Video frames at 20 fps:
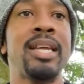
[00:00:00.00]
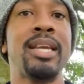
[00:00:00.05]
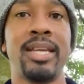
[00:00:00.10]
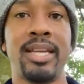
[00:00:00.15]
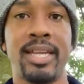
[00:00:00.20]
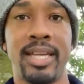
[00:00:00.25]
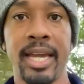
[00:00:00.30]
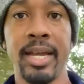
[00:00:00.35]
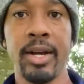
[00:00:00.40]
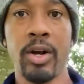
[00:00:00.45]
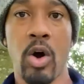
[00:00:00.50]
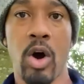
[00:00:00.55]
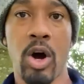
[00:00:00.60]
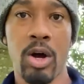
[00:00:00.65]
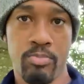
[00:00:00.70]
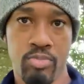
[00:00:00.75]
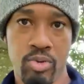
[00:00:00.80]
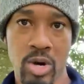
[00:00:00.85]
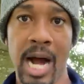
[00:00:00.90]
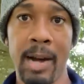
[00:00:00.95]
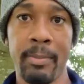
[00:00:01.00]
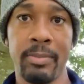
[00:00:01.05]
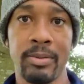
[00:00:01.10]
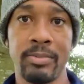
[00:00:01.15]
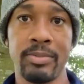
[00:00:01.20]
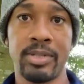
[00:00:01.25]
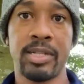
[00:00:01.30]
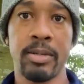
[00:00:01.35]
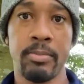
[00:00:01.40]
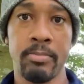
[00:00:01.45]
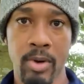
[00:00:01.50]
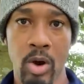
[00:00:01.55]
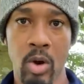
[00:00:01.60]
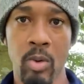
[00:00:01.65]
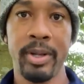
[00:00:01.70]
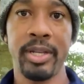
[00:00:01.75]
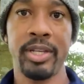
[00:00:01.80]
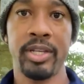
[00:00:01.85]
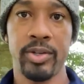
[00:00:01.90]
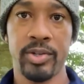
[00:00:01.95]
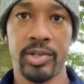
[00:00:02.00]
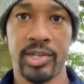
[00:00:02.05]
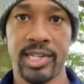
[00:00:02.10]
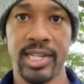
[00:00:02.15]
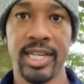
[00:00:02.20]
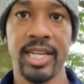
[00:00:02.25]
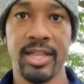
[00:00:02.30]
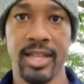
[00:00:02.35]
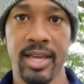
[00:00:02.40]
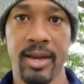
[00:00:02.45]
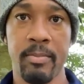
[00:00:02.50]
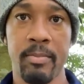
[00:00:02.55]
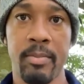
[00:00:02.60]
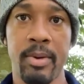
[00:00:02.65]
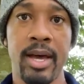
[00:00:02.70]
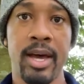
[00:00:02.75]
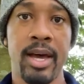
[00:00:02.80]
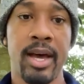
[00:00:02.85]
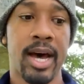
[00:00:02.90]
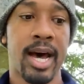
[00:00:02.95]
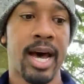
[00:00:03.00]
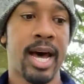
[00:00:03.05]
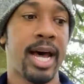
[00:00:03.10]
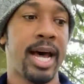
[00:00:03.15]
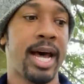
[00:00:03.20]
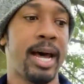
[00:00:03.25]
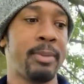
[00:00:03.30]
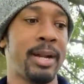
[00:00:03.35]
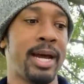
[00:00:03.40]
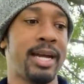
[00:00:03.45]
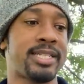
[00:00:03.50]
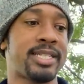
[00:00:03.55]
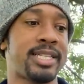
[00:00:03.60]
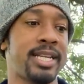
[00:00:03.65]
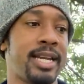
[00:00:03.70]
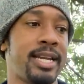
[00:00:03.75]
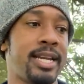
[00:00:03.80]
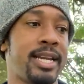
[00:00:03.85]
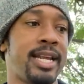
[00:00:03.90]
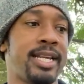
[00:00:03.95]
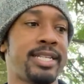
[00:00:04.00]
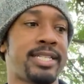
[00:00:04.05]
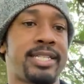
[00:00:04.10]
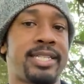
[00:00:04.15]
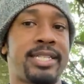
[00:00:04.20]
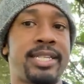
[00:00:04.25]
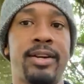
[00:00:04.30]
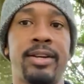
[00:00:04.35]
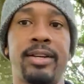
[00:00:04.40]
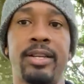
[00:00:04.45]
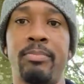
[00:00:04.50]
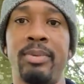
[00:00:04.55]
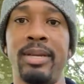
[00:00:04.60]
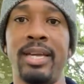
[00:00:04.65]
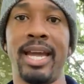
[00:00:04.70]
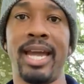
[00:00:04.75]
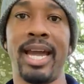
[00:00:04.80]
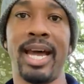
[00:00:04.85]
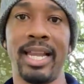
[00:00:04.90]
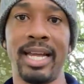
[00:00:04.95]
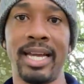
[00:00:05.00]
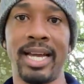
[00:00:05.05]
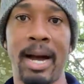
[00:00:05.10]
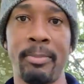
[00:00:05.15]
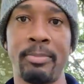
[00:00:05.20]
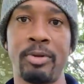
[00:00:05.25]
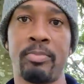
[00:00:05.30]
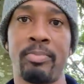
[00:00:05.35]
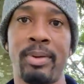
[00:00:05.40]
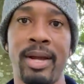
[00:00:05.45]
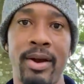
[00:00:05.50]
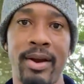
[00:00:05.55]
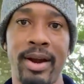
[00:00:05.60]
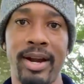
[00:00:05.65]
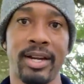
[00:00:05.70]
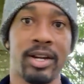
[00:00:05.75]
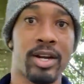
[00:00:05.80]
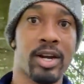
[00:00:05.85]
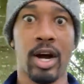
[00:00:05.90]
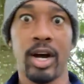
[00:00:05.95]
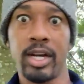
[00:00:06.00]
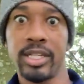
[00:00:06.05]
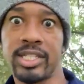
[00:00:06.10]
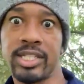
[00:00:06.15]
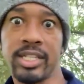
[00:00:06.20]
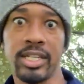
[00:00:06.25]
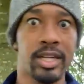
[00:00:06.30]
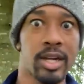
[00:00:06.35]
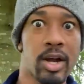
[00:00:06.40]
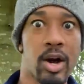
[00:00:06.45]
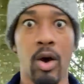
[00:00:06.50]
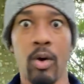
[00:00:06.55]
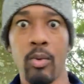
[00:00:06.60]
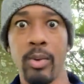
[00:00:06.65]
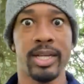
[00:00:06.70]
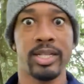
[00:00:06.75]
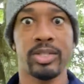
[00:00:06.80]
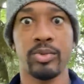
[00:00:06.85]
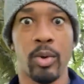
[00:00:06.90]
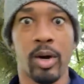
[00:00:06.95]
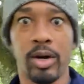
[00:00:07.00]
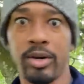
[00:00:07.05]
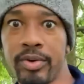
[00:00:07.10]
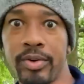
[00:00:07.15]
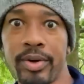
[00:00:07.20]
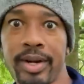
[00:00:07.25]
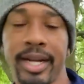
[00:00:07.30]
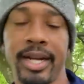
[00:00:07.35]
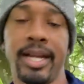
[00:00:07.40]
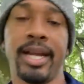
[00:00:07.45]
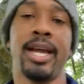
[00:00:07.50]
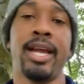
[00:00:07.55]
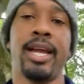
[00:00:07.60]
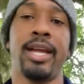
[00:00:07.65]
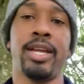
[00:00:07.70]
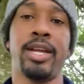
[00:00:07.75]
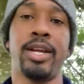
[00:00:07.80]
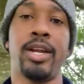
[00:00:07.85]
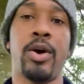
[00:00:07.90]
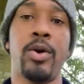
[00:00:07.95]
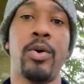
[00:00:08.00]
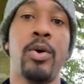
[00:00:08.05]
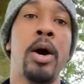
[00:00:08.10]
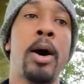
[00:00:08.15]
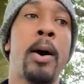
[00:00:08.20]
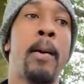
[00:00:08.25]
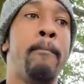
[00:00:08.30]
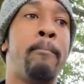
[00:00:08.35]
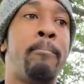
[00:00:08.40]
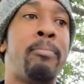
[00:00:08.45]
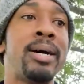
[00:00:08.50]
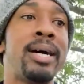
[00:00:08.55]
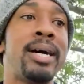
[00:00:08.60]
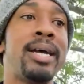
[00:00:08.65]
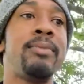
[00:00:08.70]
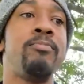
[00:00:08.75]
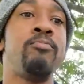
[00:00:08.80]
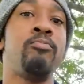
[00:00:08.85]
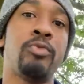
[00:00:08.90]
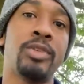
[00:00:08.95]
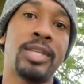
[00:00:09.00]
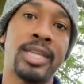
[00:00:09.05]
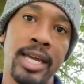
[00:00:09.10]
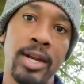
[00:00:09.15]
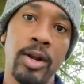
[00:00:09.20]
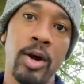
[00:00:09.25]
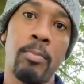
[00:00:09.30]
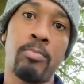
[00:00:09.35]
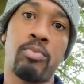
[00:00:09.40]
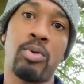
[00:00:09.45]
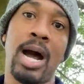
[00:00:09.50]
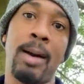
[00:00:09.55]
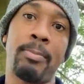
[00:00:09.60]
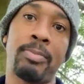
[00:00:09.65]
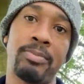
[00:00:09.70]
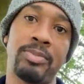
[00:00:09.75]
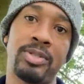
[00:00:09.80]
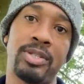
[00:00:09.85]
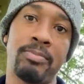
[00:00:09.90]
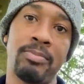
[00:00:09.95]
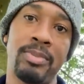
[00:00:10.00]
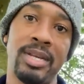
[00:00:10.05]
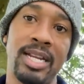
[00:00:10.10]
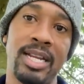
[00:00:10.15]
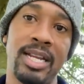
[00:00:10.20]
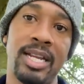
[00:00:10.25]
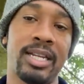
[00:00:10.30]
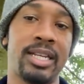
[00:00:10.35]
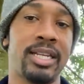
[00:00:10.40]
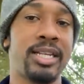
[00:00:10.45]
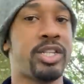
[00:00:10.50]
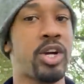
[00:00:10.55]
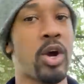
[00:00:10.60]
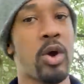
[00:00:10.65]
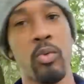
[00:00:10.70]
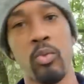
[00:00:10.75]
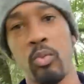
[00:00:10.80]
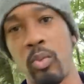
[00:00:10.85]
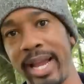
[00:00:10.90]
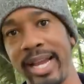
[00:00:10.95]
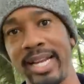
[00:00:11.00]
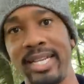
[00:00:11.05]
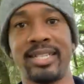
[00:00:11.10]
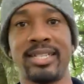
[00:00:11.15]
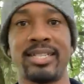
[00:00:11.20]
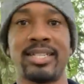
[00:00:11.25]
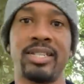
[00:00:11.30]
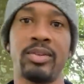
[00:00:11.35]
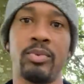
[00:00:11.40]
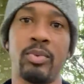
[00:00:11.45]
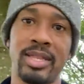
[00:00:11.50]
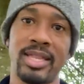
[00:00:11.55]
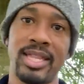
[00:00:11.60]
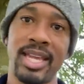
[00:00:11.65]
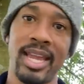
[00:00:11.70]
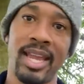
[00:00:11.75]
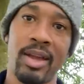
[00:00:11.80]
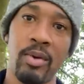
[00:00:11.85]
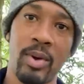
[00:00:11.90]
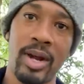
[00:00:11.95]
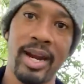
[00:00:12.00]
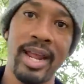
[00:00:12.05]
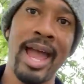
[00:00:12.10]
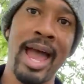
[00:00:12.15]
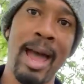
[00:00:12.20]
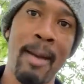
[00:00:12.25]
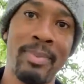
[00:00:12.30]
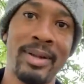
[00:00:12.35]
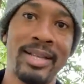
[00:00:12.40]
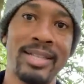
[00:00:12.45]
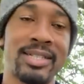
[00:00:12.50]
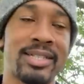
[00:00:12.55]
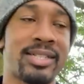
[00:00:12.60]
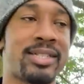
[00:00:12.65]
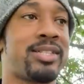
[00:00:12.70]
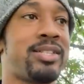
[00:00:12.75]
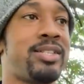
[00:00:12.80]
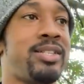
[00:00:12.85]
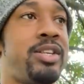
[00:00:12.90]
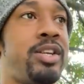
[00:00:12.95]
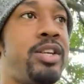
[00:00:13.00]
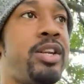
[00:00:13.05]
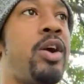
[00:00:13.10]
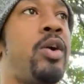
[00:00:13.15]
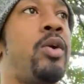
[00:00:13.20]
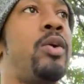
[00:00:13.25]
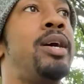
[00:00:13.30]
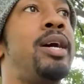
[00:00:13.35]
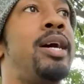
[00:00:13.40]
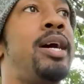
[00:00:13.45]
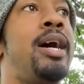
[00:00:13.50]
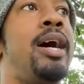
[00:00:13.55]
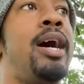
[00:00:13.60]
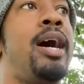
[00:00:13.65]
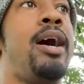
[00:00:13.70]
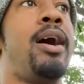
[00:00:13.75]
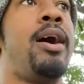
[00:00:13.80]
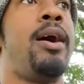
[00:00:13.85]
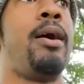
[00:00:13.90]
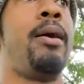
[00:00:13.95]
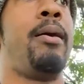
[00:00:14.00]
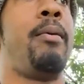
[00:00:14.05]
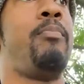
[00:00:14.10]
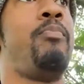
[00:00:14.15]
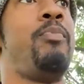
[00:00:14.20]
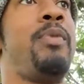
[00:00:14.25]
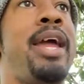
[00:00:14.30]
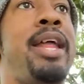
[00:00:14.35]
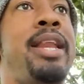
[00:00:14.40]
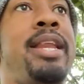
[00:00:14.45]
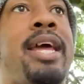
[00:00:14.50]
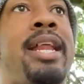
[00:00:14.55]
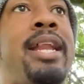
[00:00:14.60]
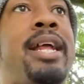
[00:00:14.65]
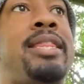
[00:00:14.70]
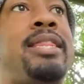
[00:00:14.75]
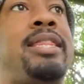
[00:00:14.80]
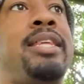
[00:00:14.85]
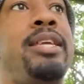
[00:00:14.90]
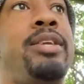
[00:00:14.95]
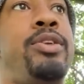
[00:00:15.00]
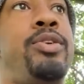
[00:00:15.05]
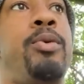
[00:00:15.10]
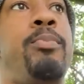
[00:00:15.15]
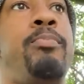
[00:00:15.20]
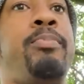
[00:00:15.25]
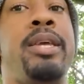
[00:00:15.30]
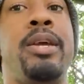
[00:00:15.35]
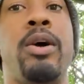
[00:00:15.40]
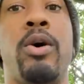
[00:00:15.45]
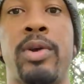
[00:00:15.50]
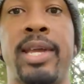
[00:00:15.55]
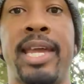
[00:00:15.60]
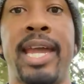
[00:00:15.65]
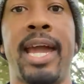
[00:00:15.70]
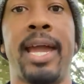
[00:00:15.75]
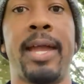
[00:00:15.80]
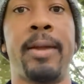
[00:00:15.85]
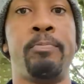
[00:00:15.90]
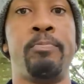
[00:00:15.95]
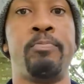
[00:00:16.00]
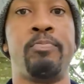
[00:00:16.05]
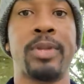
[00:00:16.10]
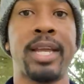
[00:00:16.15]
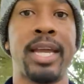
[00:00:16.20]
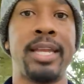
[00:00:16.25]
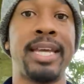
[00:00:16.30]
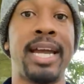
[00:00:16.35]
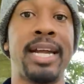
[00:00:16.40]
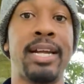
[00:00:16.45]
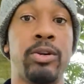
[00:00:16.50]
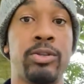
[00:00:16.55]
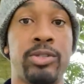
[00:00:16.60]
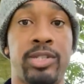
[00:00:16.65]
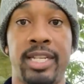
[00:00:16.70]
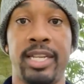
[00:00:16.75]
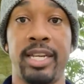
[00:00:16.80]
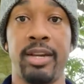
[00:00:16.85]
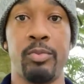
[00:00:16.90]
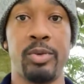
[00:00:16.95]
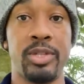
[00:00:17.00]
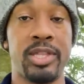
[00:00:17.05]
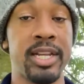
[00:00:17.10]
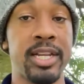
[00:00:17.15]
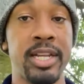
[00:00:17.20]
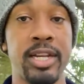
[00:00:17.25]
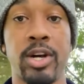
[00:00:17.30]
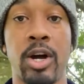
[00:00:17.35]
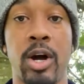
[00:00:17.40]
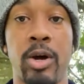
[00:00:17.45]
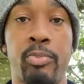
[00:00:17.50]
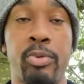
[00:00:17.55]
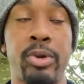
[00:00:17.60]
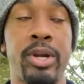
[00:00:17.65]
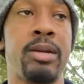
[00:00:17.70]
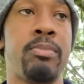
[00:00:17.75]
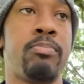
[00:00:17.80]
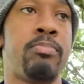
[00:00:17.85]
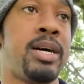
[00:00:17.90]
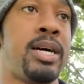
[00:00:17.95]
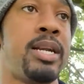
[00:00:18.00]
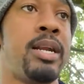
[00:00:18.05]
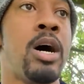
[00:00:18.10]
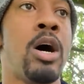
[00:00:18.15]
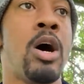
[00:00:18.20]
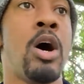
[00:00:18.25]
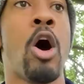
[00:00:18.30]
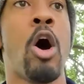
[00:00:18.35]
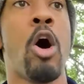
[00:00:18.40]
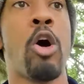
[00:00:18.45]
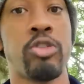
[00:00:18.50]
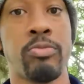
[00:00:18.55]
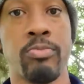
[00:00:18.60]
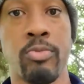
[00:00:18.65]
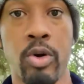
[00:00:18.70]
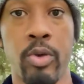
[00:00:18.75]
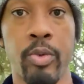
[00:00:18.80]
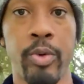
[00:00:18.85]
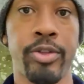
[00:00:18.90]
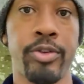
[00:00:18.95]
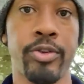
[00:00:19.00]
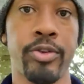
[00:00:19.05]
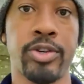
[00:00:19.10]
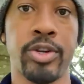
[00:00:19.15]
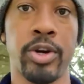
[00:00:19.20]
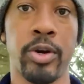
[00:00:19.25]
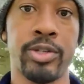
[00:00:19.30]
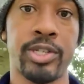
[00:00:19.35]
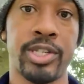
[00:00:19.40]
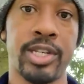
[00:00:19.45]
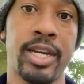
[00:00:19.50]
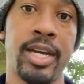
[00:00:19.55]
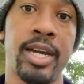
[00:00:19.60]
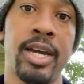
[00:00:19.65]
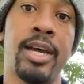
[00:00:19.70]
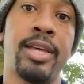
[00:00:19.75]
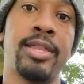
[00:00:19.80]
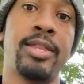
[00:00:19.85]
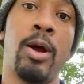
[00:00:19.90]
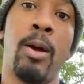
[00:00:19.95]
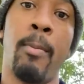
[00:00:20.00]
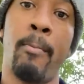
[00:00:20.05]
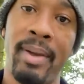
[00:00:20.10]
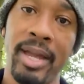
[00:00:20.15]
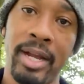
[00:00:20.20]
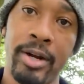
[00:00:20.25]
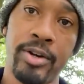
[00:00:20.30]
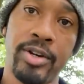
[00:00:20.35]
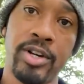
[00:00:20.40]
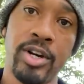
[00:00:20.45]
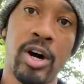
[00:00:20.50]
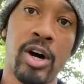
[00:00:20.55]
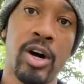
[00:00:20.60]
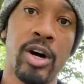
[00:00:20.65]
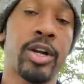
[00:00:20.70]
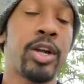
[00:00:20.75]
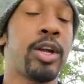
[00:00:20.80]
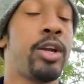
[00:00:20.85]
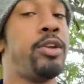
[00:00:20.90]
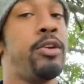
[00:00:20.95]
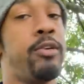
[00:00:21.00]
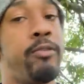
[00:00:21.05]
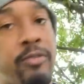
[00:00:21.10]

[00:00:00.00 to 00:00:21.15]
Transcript: get on problems the moment you see them. Uh, I'm not saying to necessarily be a helicopter parent and constantly always wondering, you know, but get on problems immediately. Don't wait to see what they what happens, you know um, and, and I think you'll be okay. And that goes again with any dog breed, but all the more with your Tosa. They're a bigger dog. Your